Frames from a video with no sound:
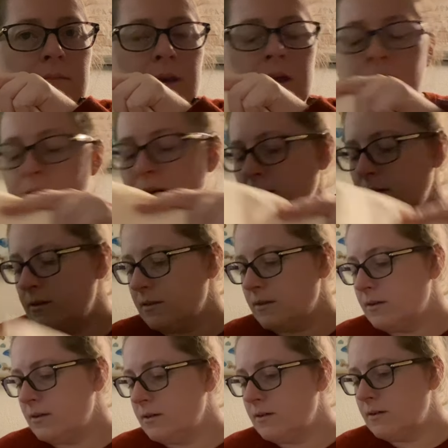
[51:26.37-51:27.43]
And
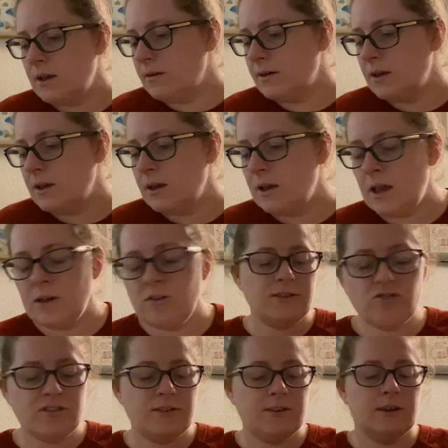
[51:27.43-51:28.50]

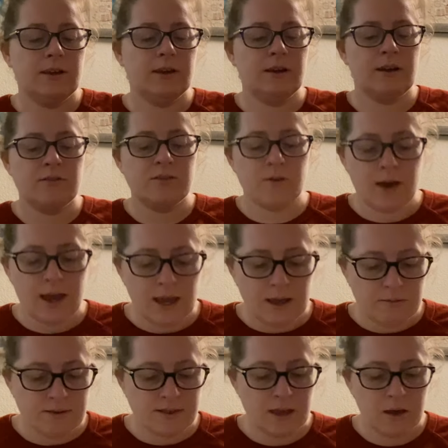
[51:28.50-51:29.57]
interestingly enough, so I
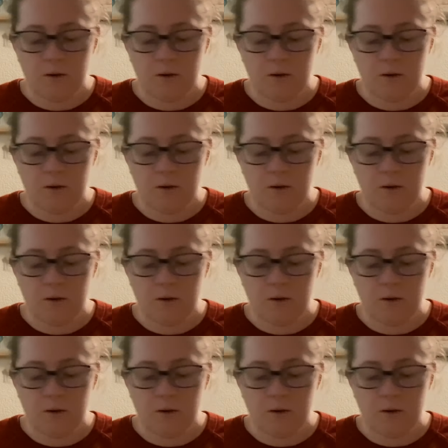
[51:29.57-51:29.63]
was like,